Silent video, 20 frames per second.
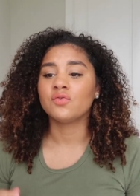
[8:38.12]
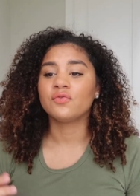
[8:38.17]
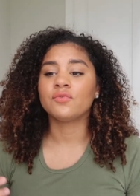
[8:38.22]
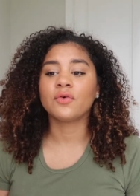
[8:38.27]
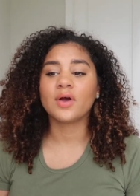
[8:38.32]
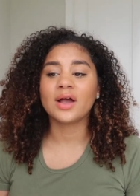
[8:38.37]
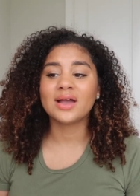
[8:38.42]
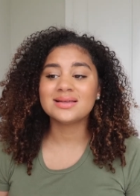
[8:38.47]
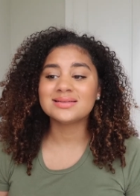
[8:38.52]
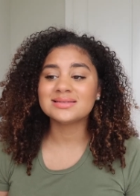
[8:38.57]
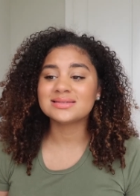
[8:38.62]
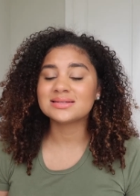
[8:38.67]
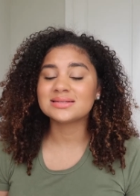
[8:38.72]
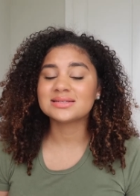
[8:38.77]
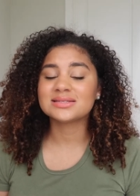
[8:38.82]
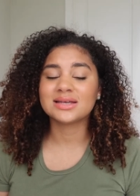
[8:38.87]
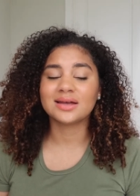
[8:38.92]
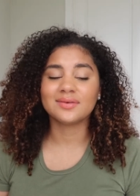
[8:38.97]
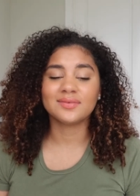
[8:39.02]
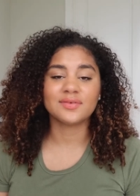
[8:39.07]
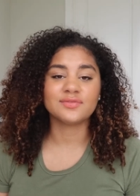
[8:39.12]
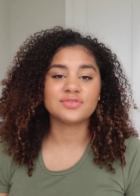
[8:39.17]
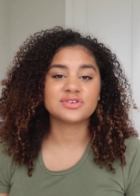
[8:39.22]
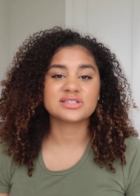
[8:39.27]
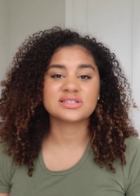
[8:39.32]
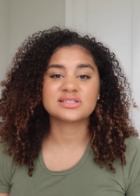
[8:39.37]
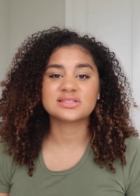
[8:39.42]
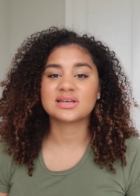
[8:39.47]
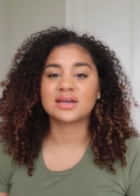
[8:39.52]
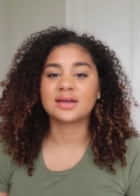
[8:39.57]
friends and stuff ever
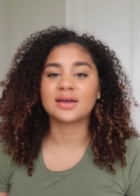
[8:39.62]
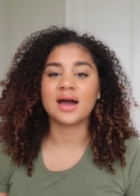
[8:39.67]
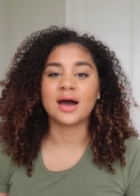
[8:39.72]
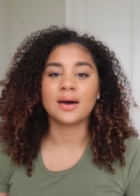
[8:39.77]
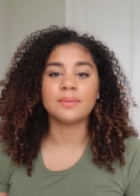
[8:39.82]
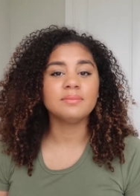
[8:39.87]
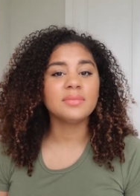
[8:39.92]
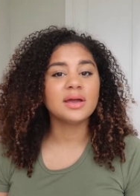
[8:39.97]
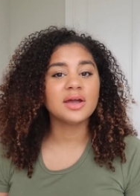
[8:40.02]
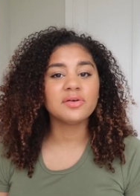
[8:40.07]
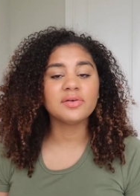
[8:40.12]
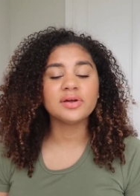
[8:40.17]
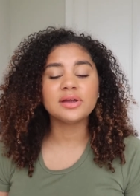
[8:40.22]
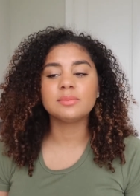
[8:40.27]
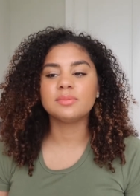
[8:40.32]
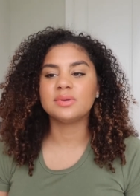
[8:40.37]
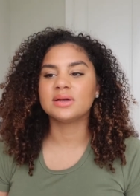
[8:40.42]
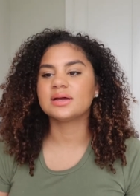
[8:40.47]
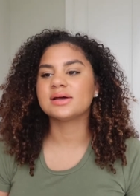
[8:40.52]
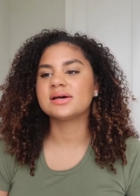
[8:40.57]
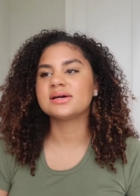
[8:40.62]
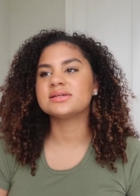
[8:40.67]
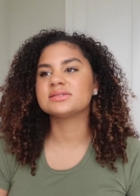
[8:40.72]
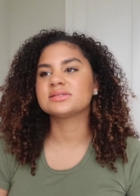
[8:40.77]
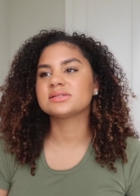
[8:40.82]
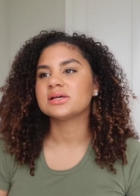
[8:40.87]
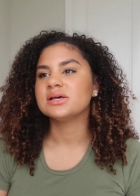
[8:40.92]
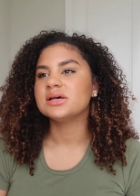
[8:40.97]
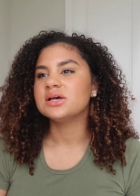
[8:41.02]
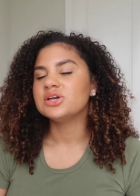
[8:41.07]
since I got married
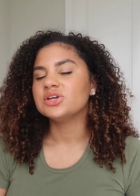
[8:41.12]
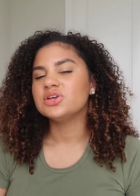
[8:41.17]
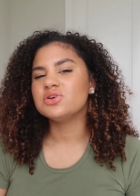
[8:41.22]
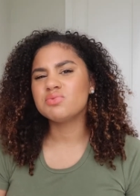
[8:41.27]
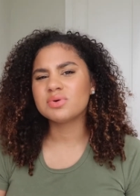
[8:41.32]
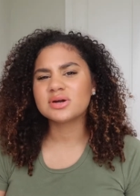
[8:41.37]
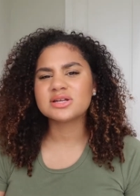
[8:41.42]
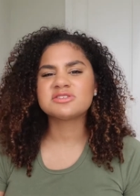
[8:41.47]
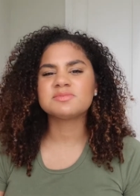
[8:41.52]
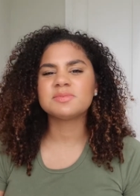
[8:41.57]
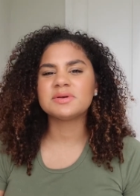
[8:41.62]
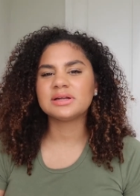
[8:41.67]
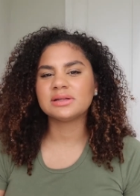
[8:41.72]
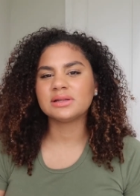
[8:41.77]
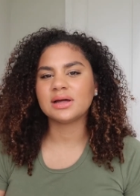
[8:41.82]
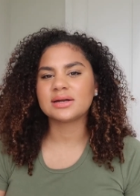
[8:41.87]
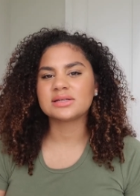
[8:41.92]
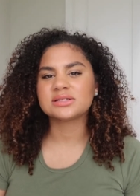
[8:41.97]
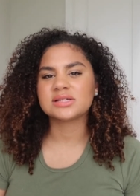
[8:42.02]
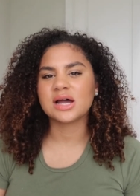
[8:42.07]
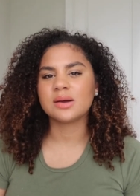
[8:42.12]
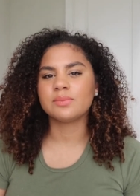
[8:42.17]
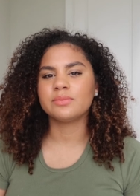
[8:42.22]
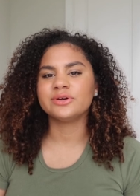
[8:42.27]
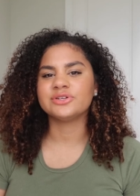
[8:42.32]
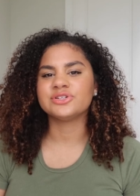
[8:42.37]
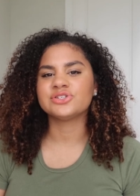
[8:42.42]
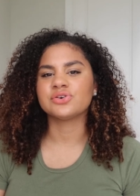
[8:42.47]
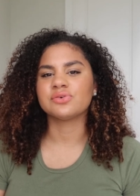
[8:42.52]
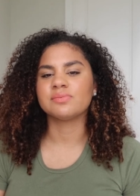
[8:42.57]
because you want to spend a lot of time
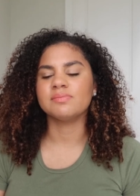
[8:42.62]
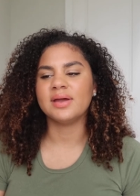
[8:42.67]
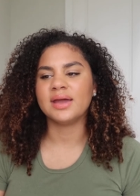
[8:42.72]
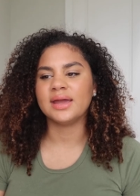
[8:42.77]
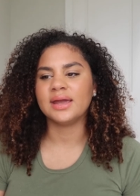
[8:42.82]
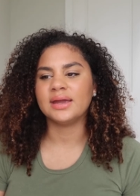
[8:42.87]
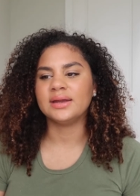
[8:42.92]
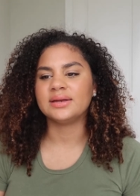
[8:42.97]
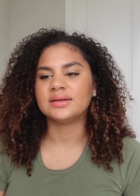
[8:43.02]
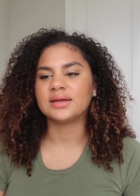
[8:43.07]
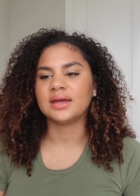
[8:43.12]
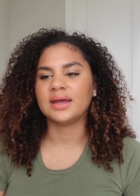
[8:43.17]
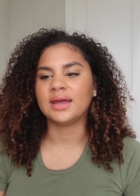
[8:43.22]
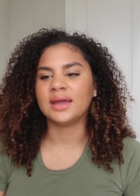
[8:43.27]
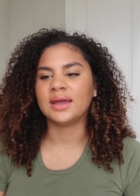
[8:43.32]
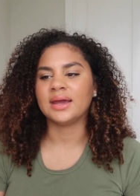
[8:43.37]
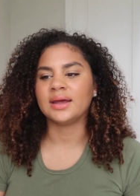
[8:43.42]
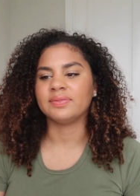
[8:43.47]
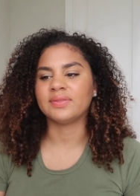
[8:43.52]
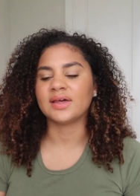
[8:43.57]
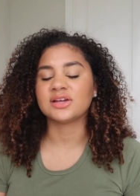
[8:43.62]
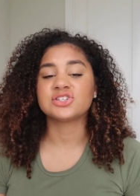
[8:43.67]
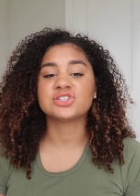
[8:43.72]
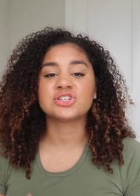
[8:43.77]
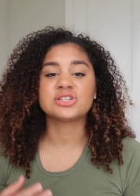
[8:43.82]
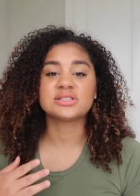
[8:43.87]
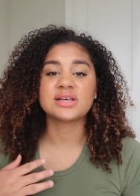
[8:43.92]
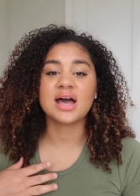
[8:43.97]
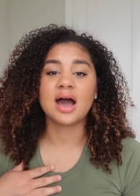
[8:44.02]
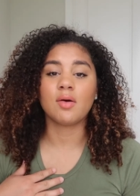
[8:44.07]
with your mate and that's
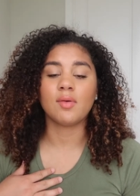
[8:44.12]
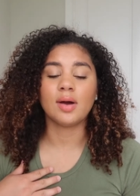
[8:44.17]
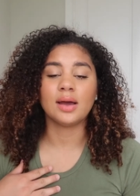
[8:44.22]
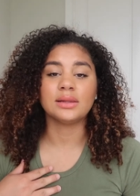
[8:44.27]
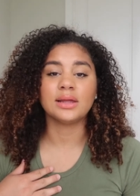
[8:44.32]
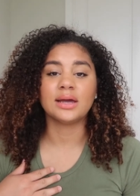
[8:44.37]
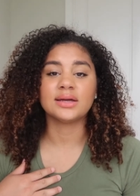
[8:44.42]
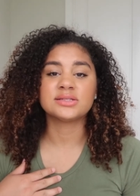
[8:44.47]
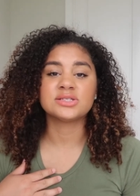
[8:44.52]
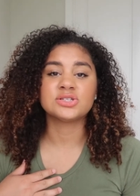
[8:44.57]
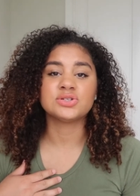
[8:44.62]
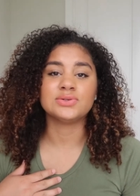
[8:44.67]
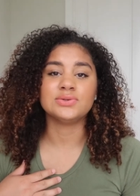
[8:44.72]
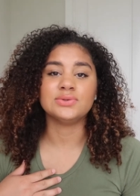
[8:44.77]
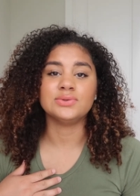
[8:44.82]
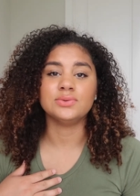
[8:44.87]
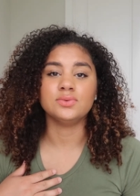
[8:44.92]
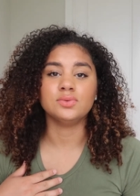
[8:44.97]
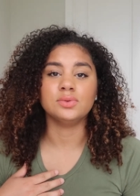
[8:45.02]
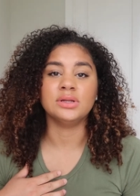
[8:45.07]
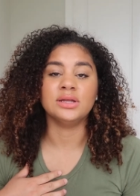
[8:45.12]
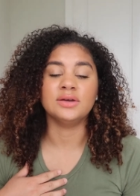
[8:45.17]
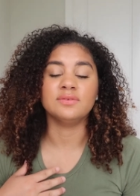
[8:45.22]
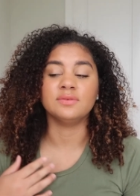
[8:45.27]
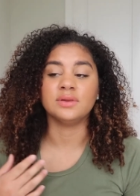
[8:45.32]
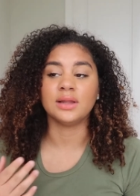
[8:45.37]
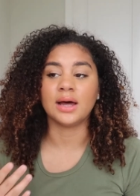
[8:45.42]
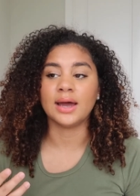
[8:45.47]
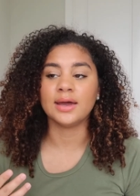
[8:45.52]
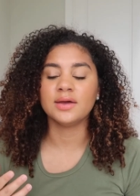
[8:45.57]
just how I like to
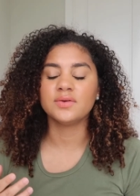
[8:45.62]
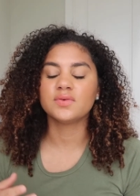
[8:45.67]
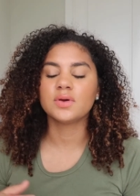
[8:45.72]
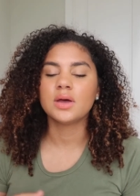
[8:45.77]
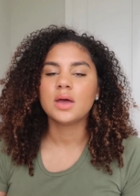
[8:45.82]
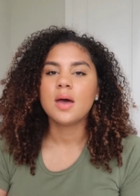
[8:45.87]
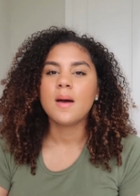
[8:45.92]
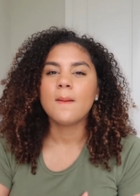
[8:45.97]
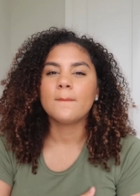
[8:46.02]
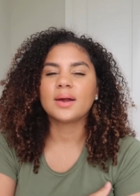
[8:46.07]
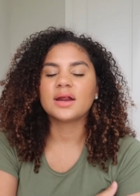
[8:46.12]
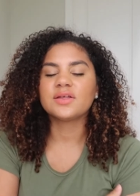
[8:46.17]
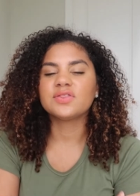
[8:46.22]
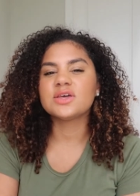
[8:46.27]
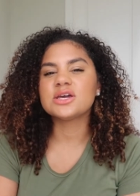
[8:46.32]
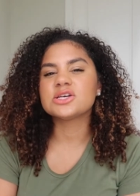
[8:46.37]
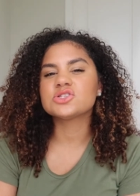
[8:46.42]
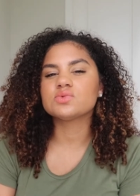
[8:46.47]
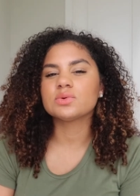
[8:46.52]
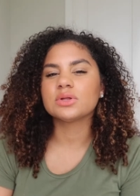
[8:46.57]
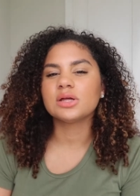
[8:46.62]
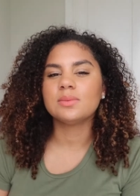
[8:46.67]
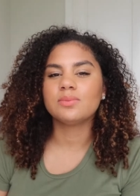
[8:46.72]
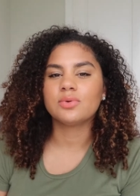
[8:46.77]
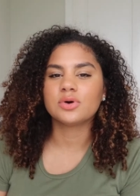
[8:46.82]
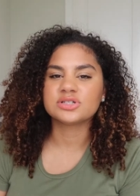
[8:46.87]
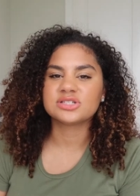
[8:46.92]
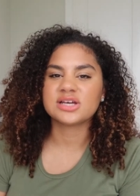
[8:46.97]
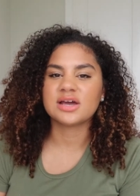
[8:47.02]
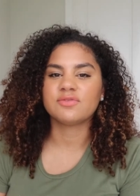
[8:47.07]
live life. But I think it's really
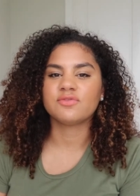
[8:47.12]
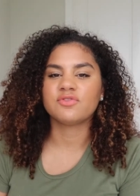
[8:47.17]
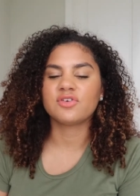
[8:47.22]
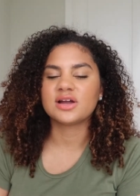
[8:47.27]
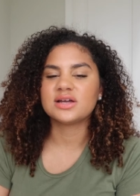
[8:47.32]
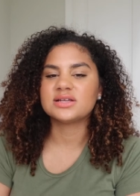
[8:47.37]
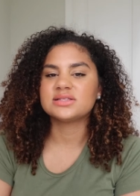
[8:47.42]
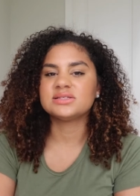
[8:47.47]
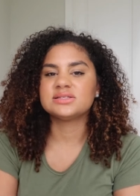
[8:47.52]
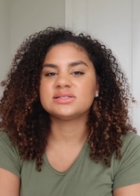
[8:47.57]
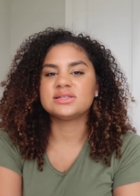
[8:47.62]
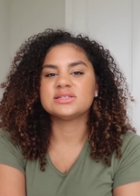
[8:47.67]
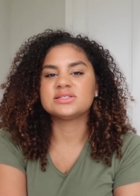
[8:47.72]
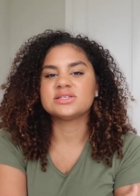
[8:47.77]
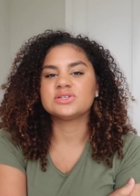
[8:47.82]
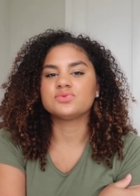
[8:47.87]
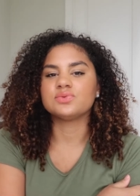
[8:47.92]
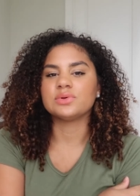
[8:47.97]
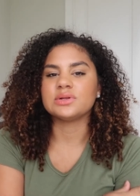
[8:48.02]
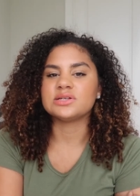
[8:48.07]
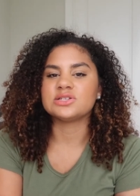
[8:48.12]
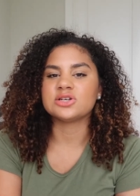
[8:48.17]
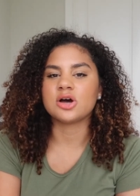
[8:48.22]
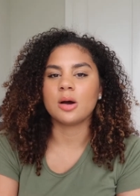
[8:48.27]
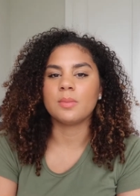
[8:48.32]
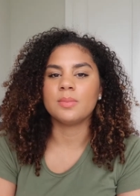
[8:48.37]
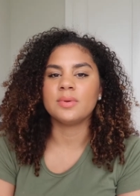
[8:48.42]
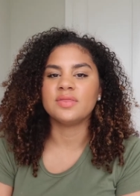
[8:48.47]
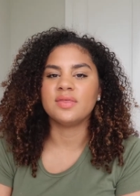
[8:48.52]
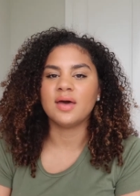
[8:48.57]
important to have friends. This has really
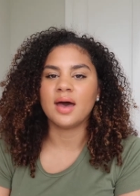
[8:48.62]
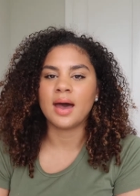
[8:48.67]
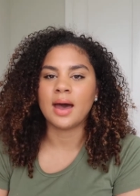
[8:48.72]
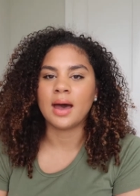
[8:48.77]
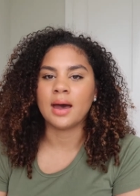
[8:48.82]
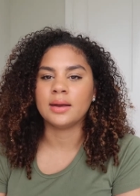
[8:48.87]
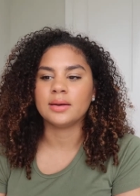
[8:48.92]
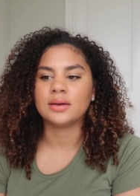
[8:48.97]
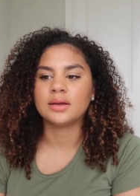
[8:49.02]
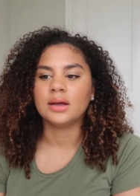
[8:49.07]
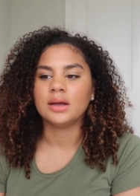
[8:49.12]
taught me that